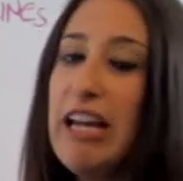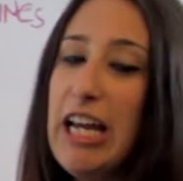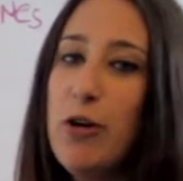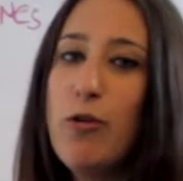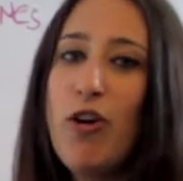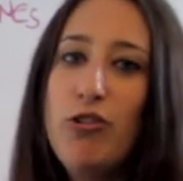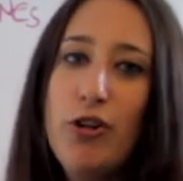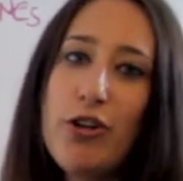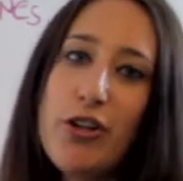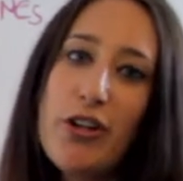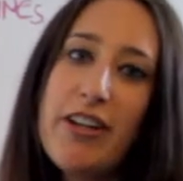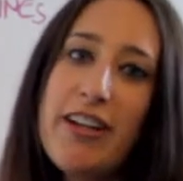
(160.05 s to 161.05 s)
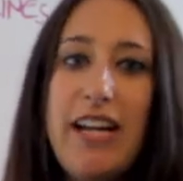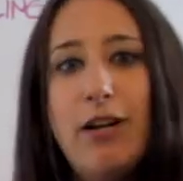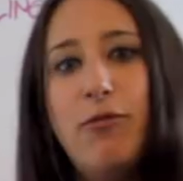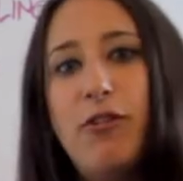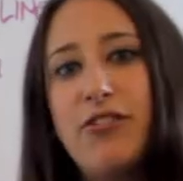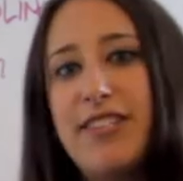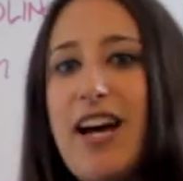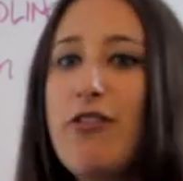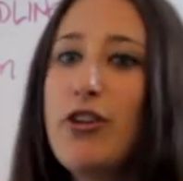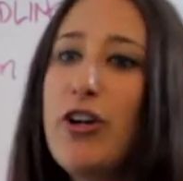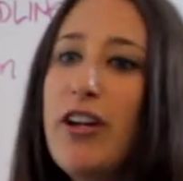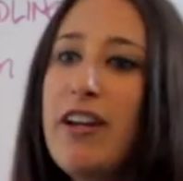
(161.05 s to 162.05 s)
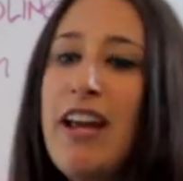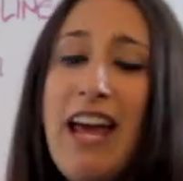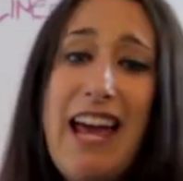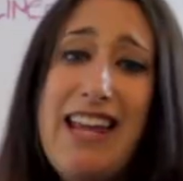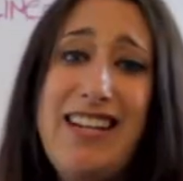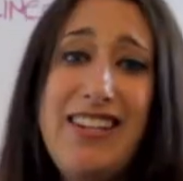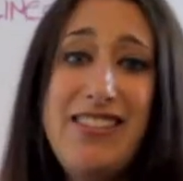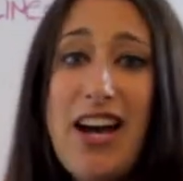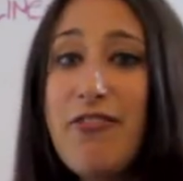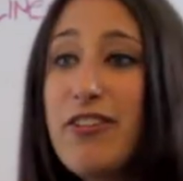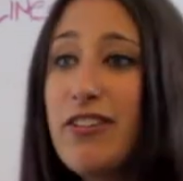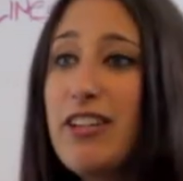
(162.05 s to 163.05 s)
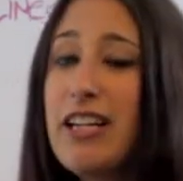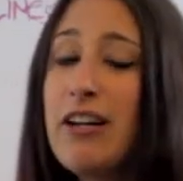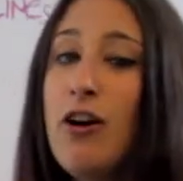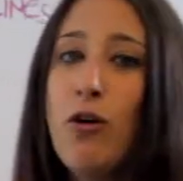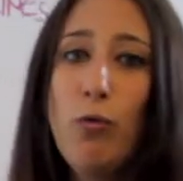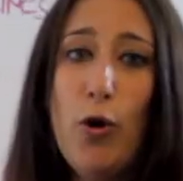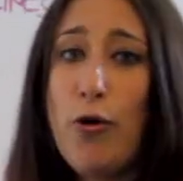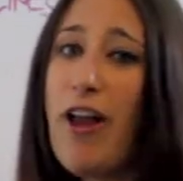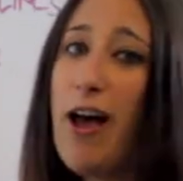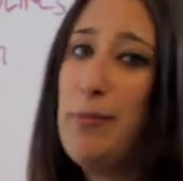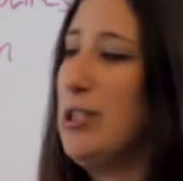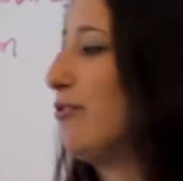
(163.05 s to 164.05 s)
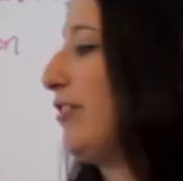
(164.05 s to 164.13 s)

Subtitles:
It won't look good, it won't sound good, and it definitely won't help your